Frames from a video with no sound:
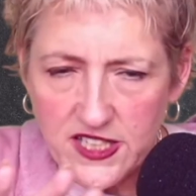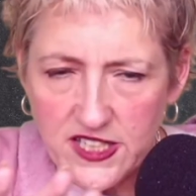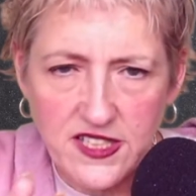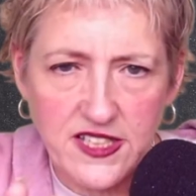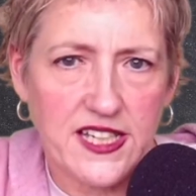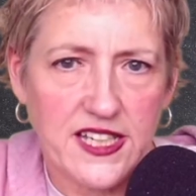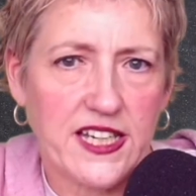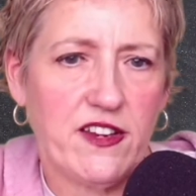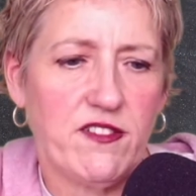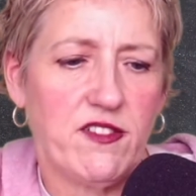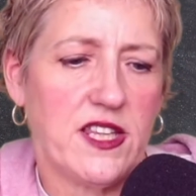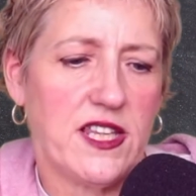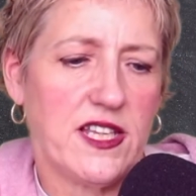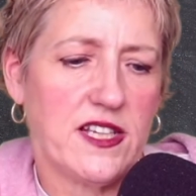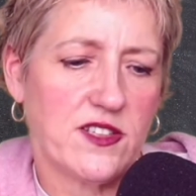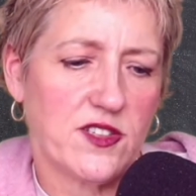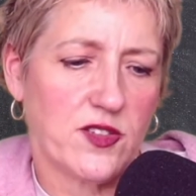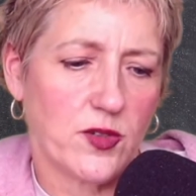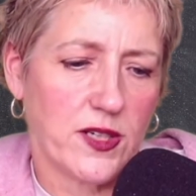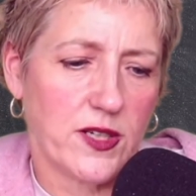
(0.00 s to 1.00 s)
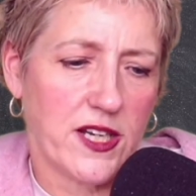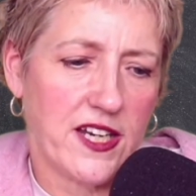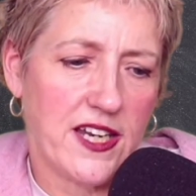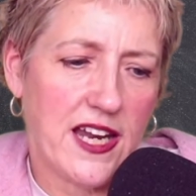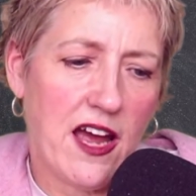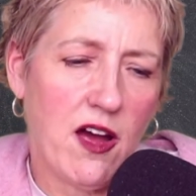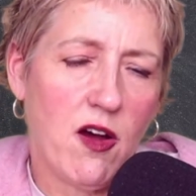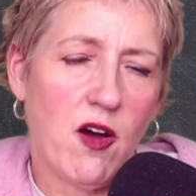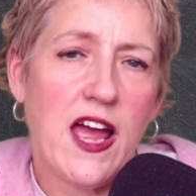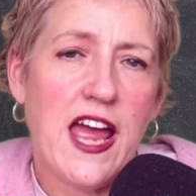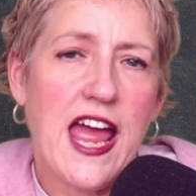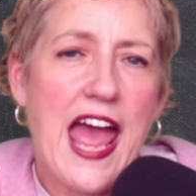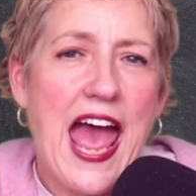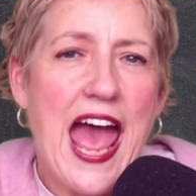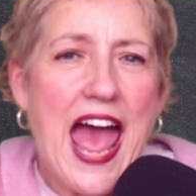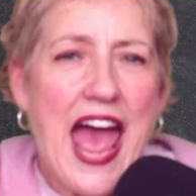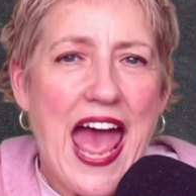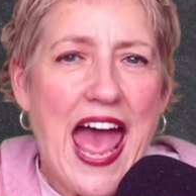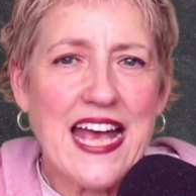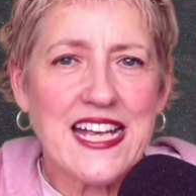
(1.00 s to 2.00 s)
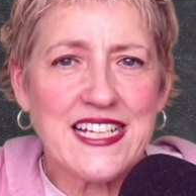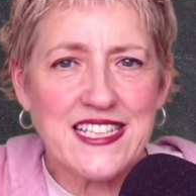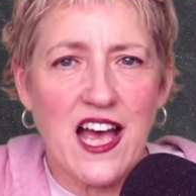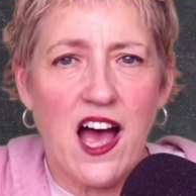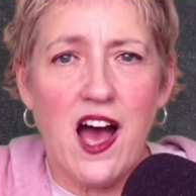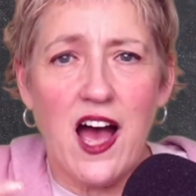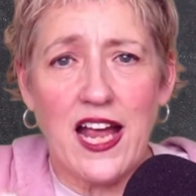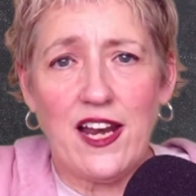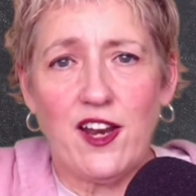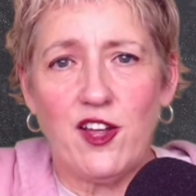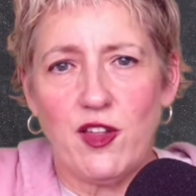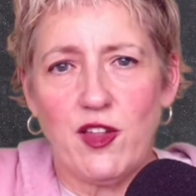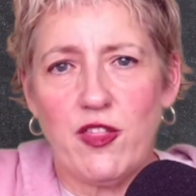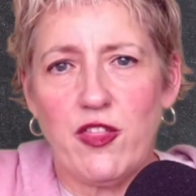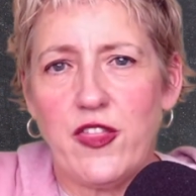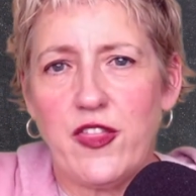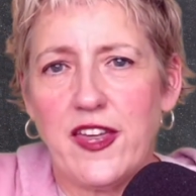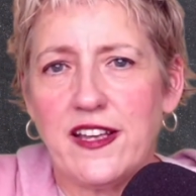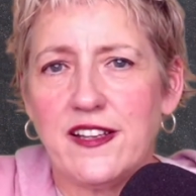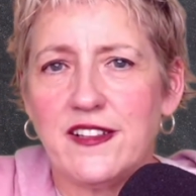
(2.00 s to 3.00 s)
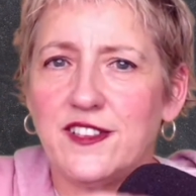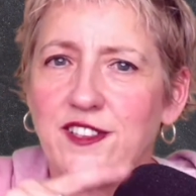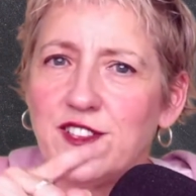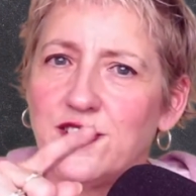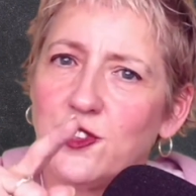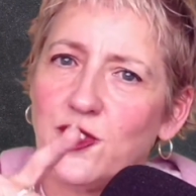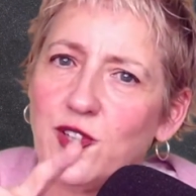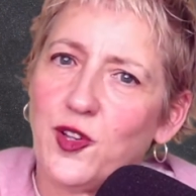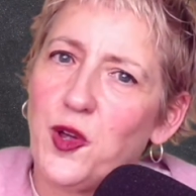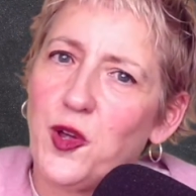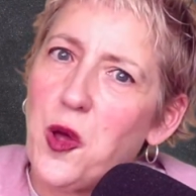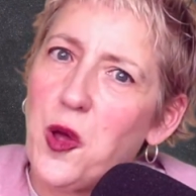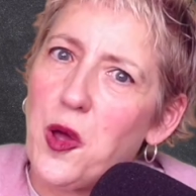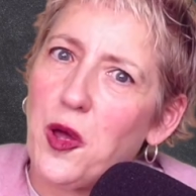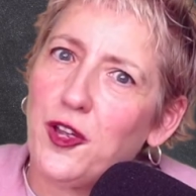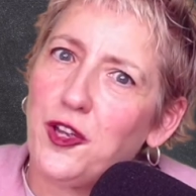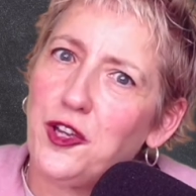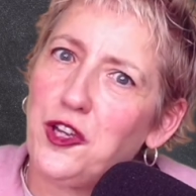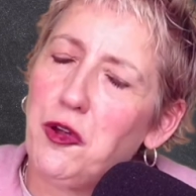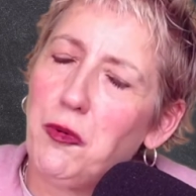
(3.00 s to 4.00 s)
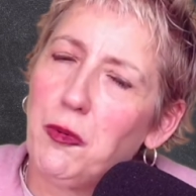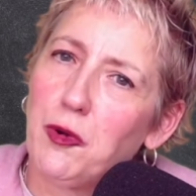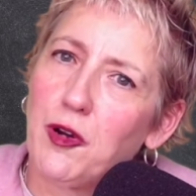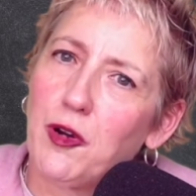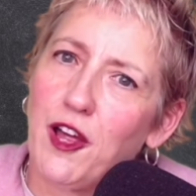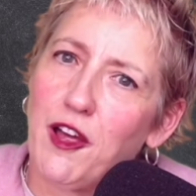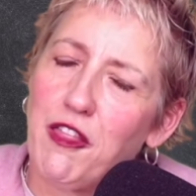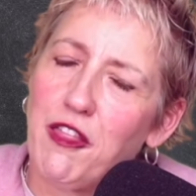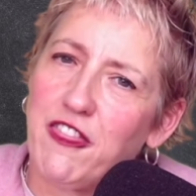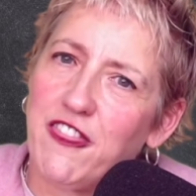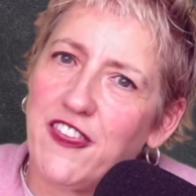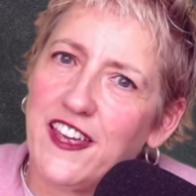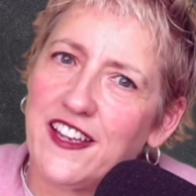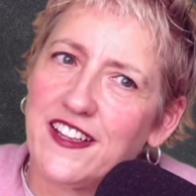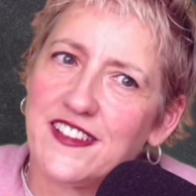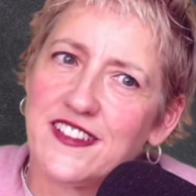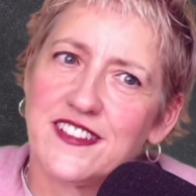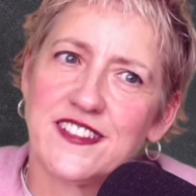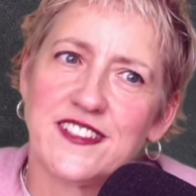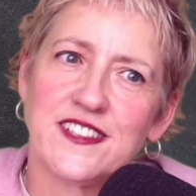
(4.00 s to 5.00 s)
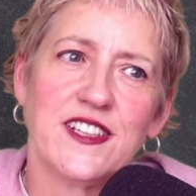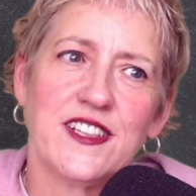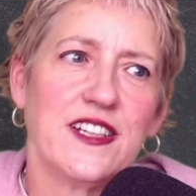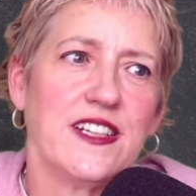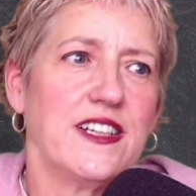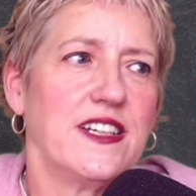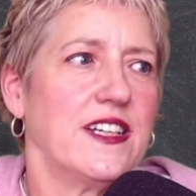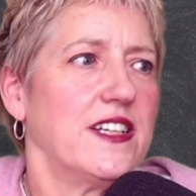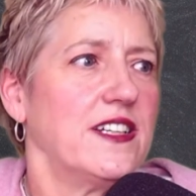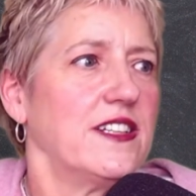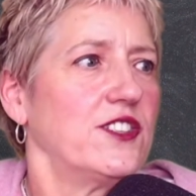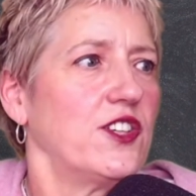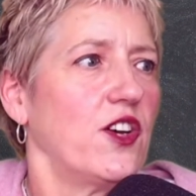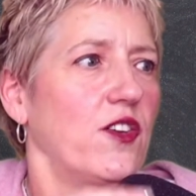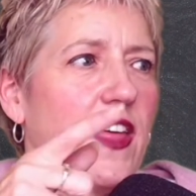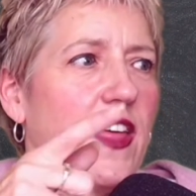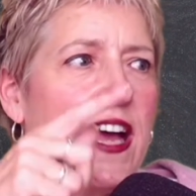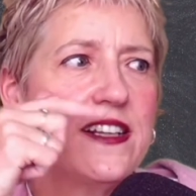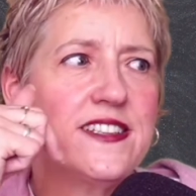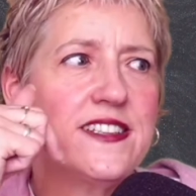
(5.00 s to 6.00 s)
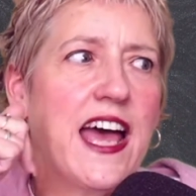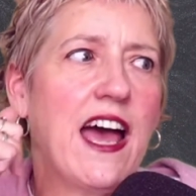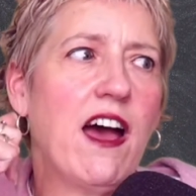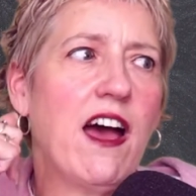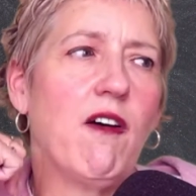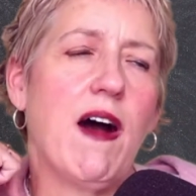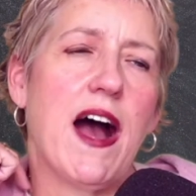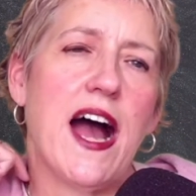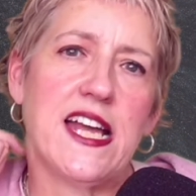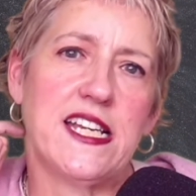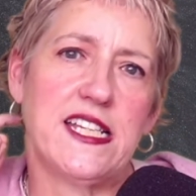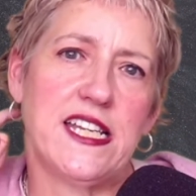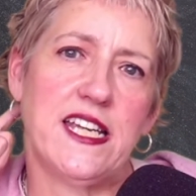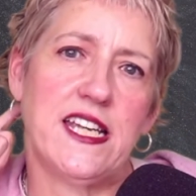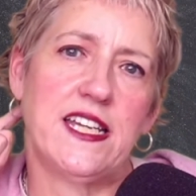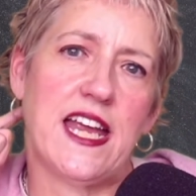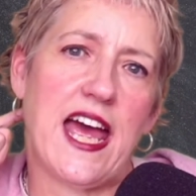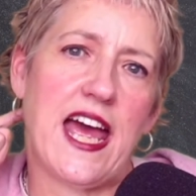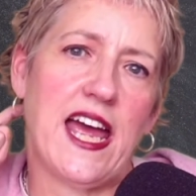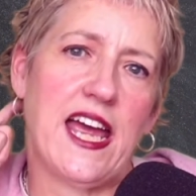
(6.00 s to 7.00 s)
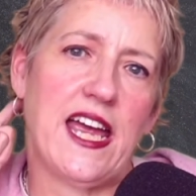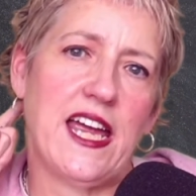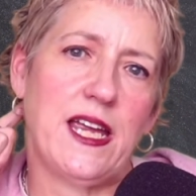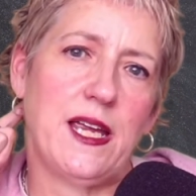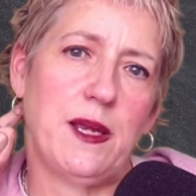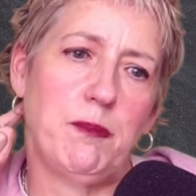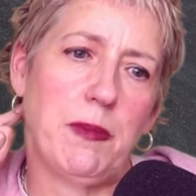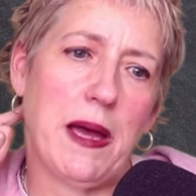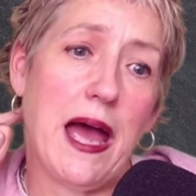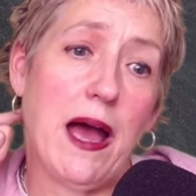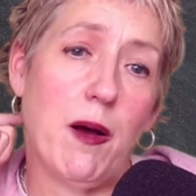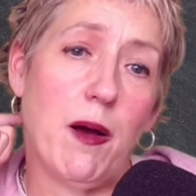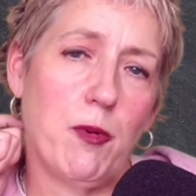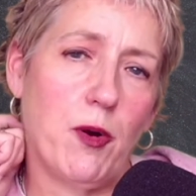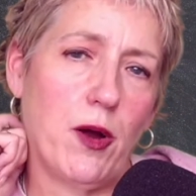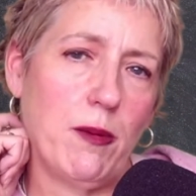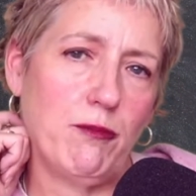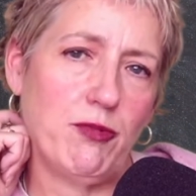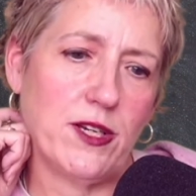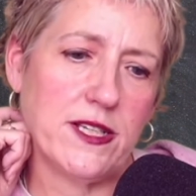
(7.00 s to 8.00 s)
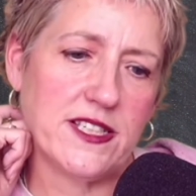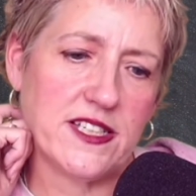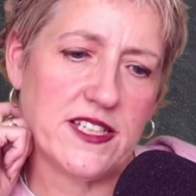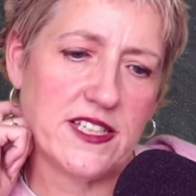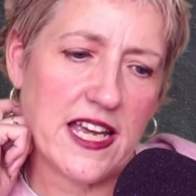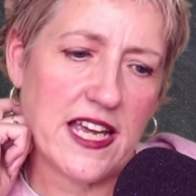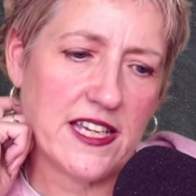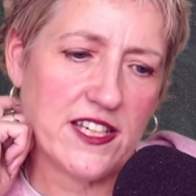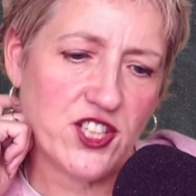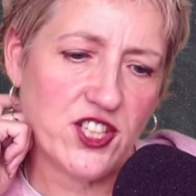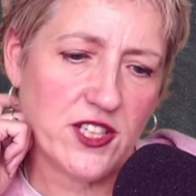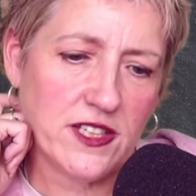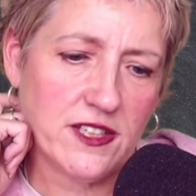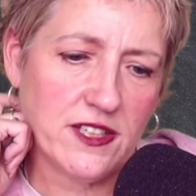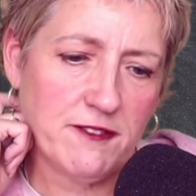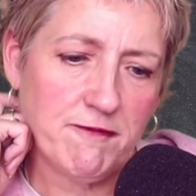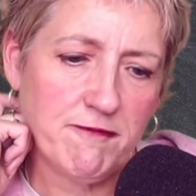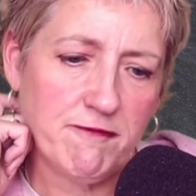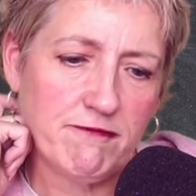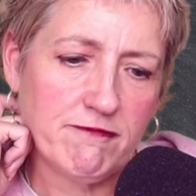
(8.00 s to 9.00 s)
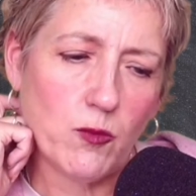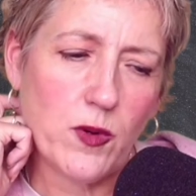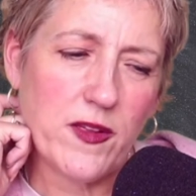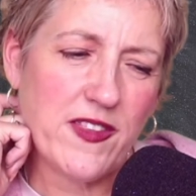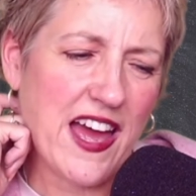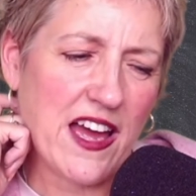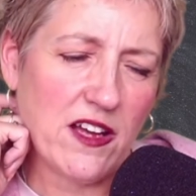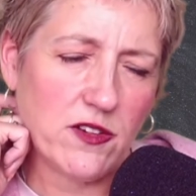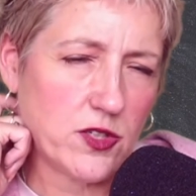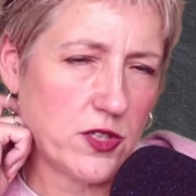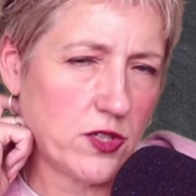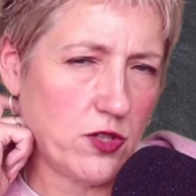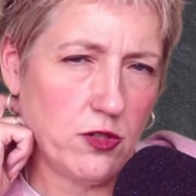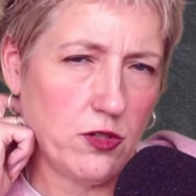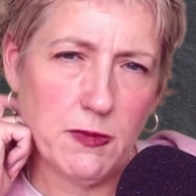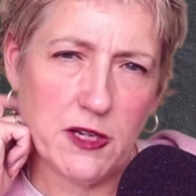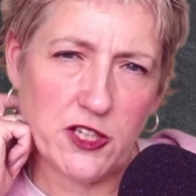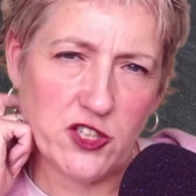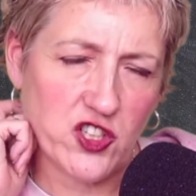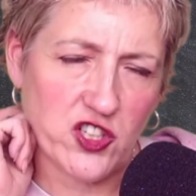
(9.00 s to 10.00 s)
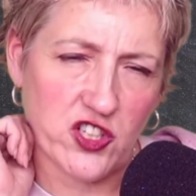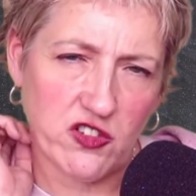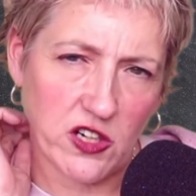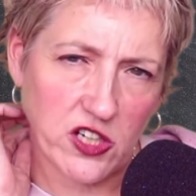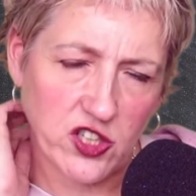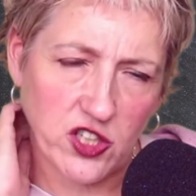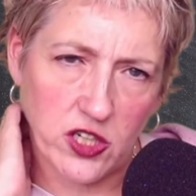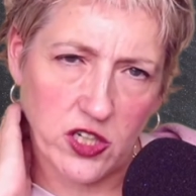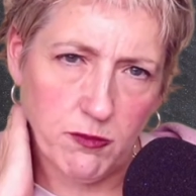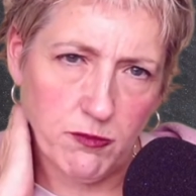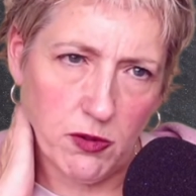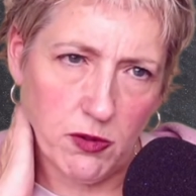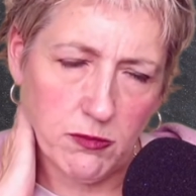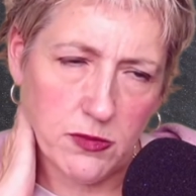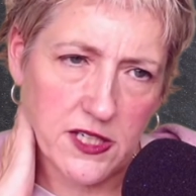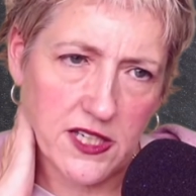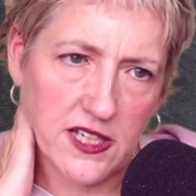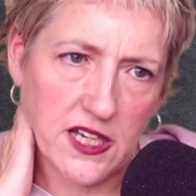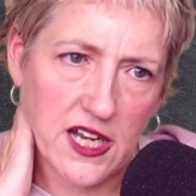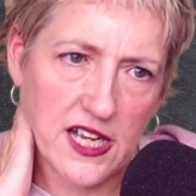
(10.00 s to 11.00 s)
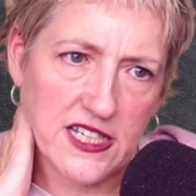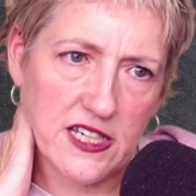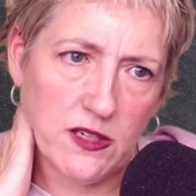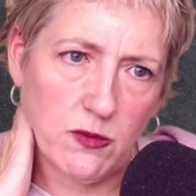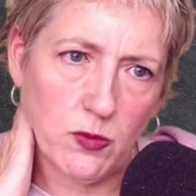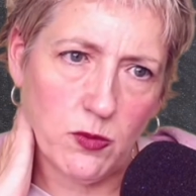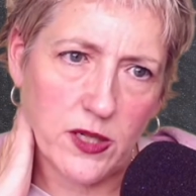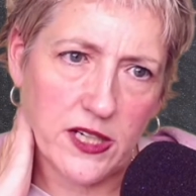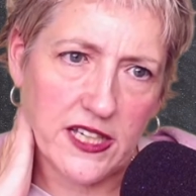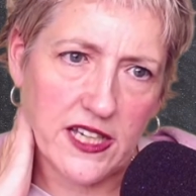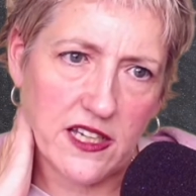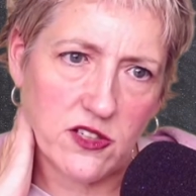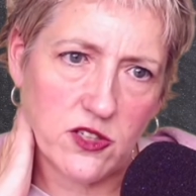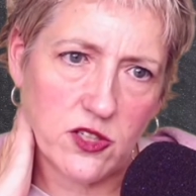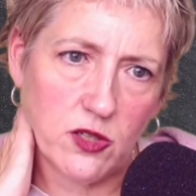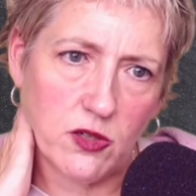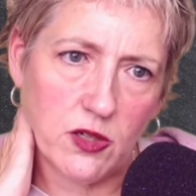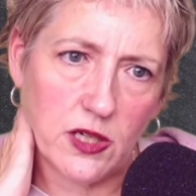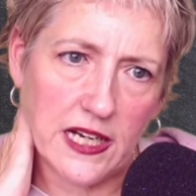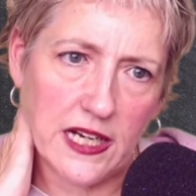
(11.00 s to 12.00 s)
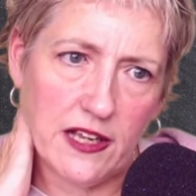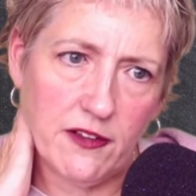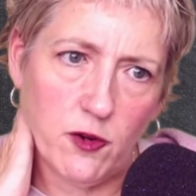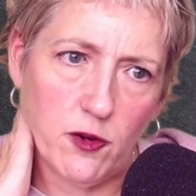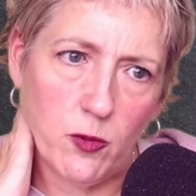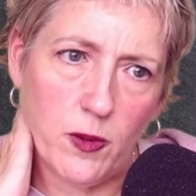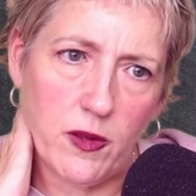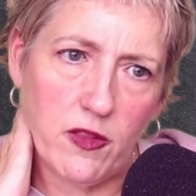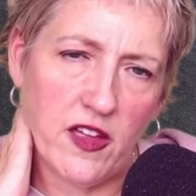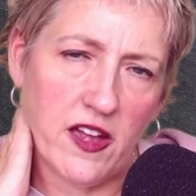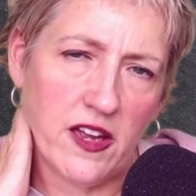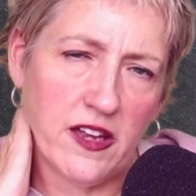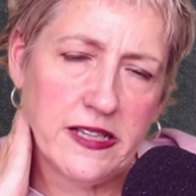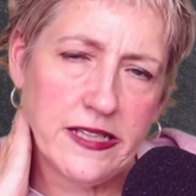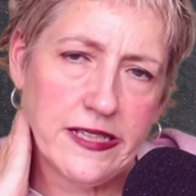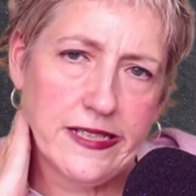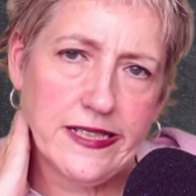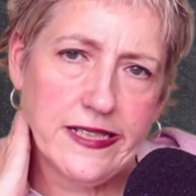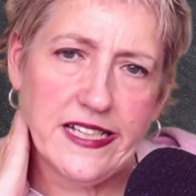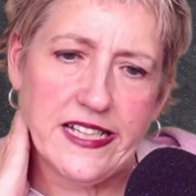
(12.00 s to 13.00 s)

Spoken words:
Just getting everything sorted out. As I learn things, you will learn things. So that's how I did a PowerPoint presentation without too much structured prompting. I didn't want to get too clever with it.